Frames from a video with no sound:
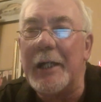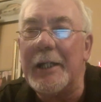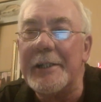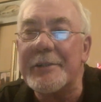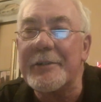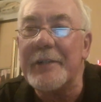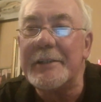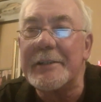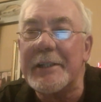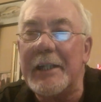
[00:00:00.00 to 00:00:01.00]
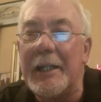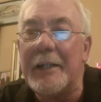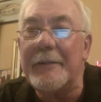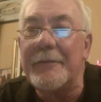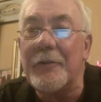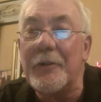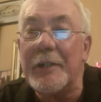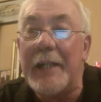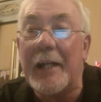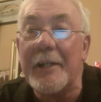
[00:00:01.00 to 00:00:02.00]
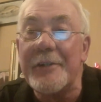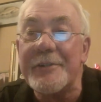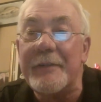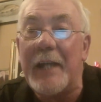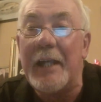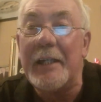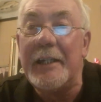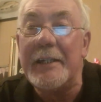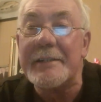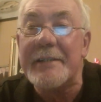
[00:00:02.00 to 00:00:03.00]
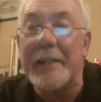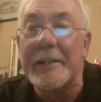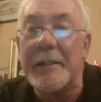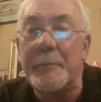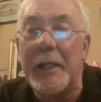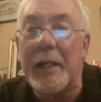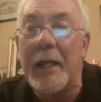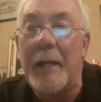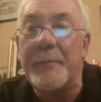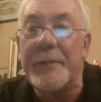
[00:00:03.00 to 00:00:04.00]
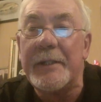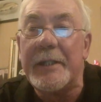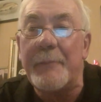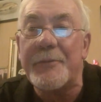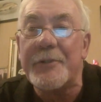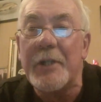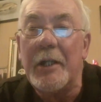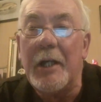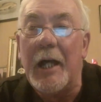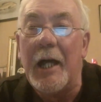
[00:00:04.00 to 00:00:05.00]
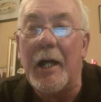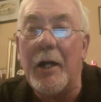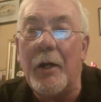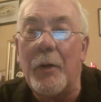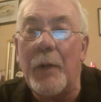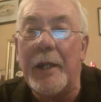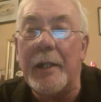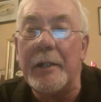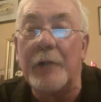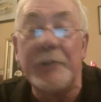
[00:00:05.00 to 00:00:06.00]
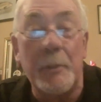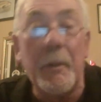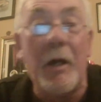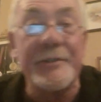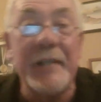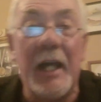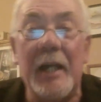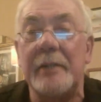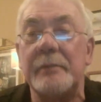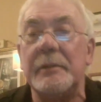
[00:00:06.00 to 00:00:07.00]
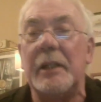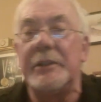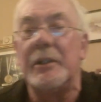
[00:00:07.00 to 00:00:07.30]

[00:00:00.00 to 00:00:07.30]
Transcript: it's great for all the anglers of any standard to pick up tips when on your blogs. Yeah, well,